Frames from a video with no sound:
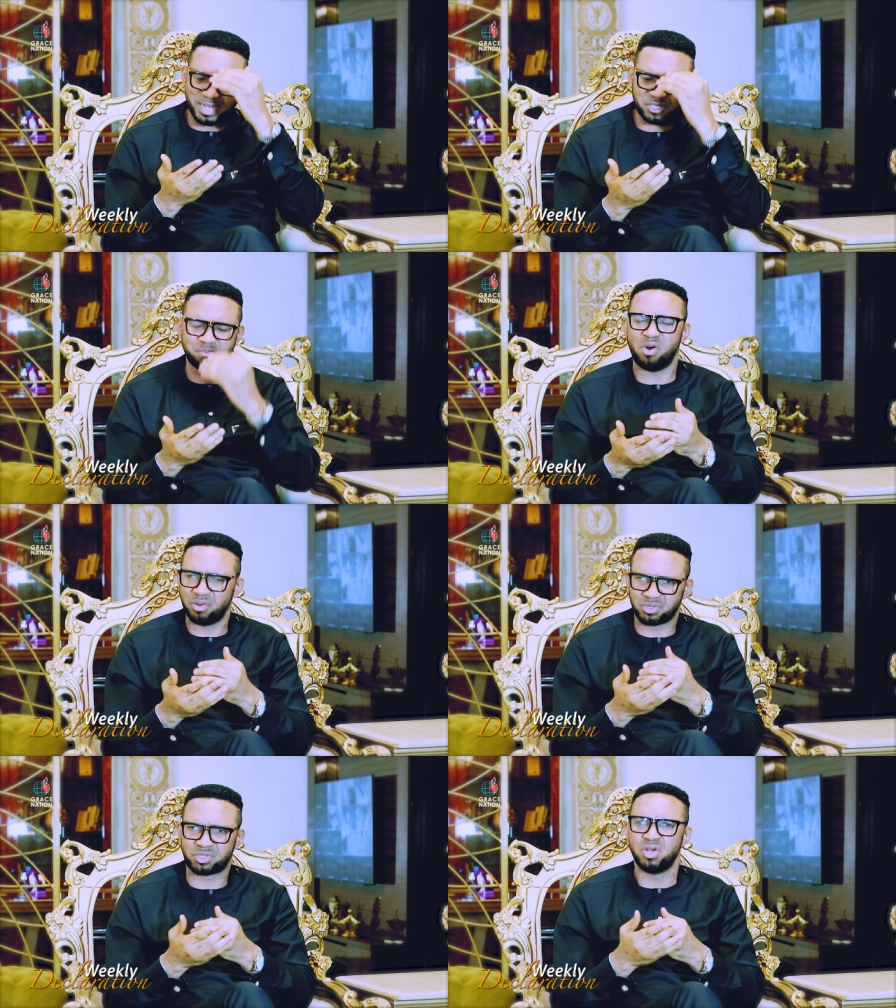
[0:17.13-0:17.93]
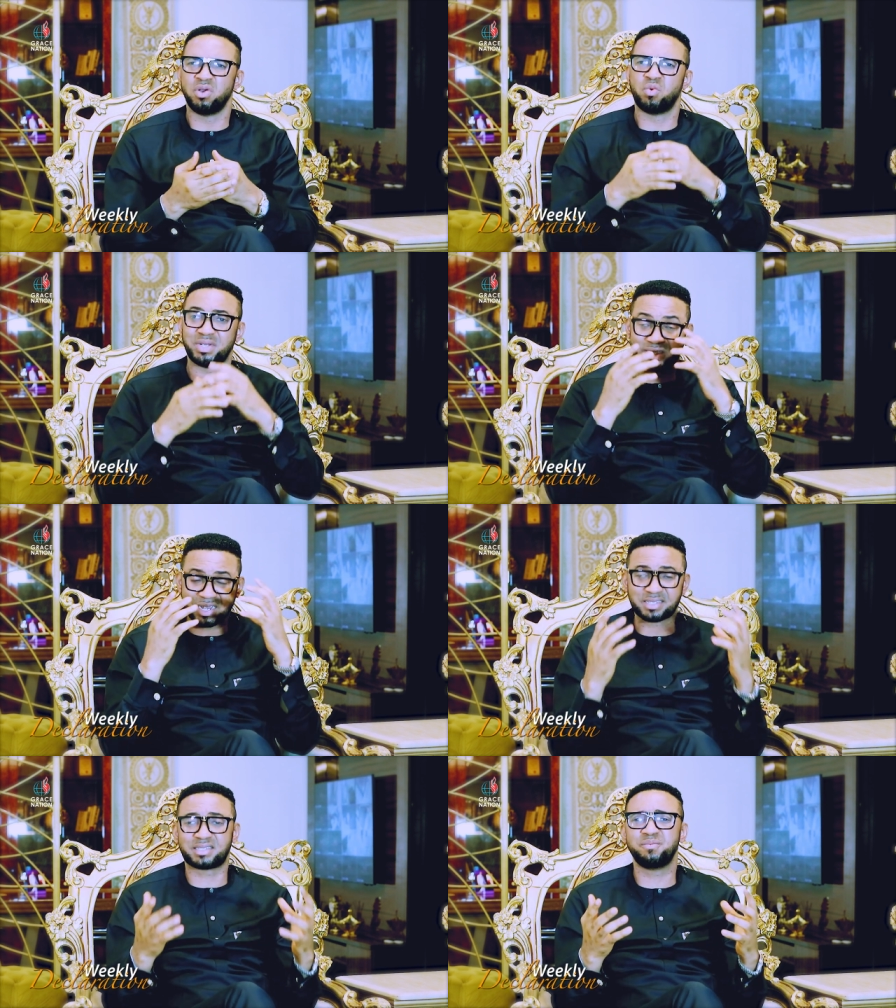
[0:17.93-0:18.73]
this month with
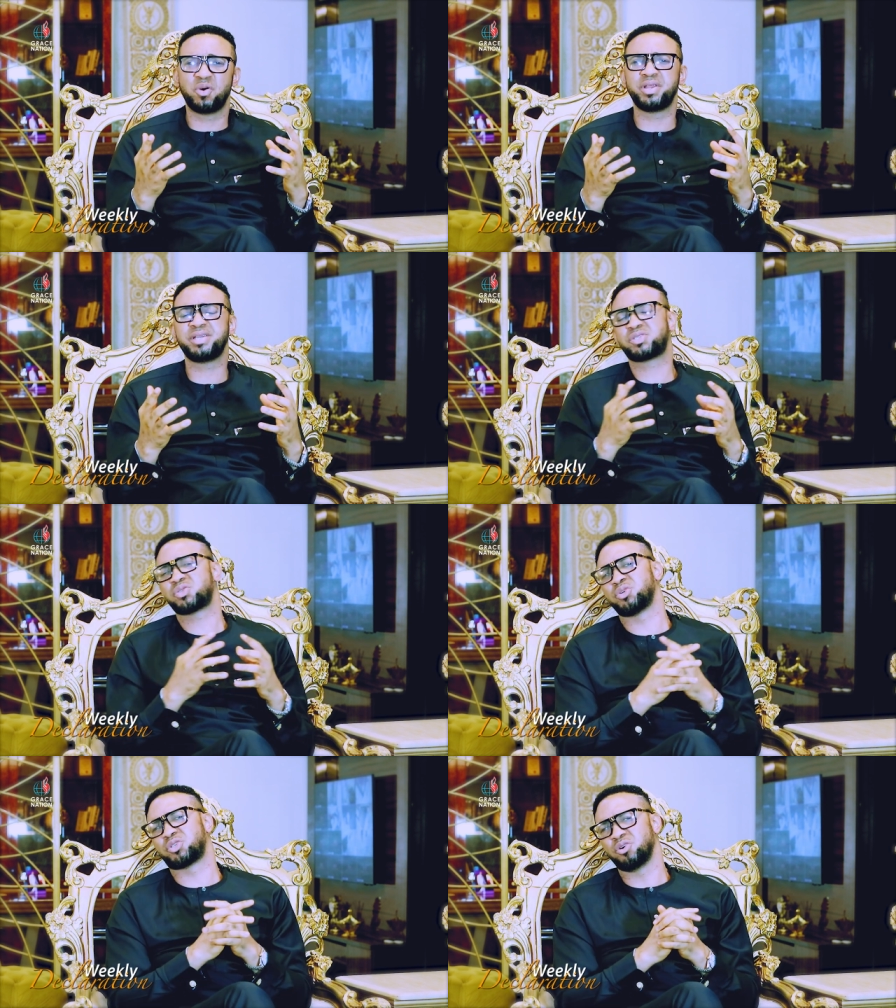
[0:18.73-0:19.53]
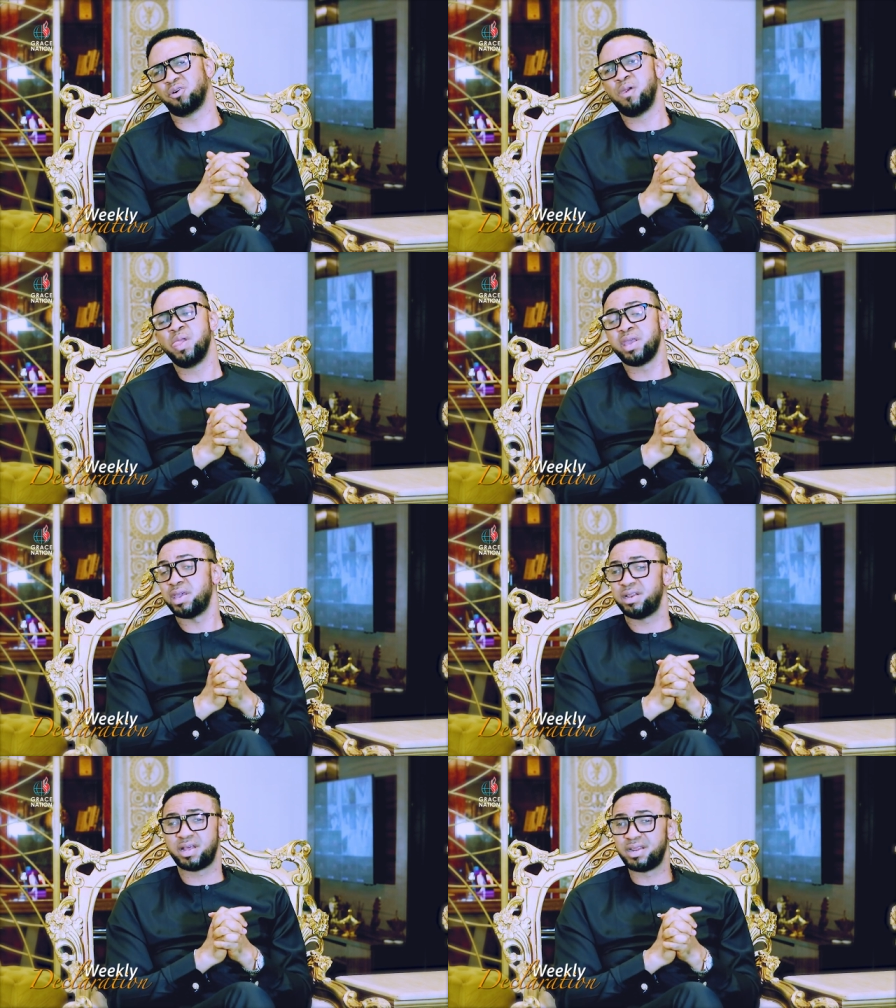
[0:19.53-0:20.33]
testimonies to show
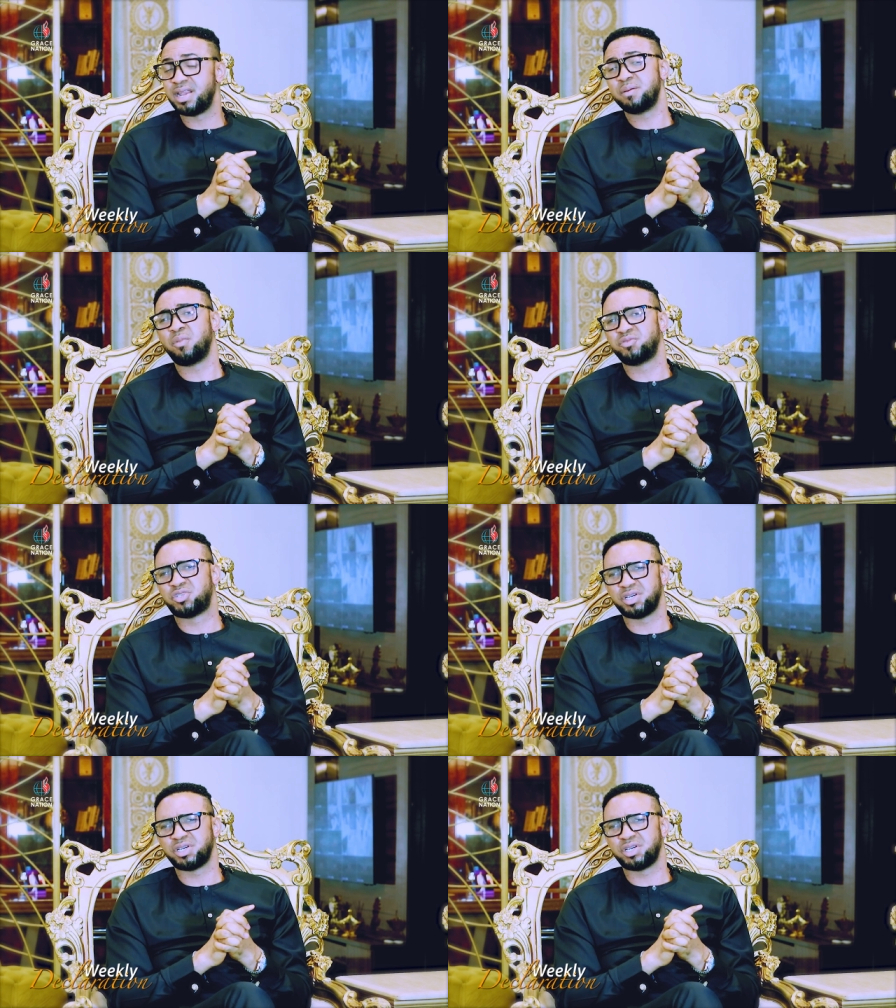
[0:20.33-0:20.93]
in the name of